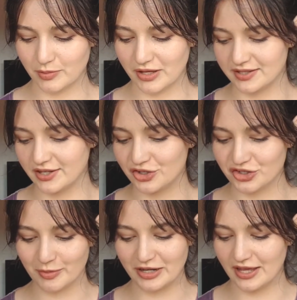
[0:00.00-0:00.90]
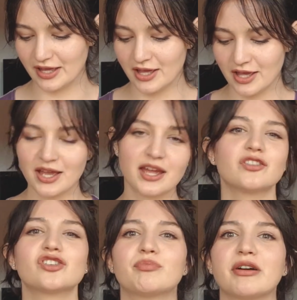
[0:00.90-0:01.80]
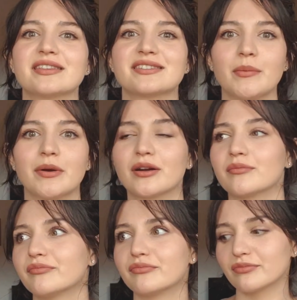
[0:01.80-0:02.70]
Because here in Germany, in the spring and summer,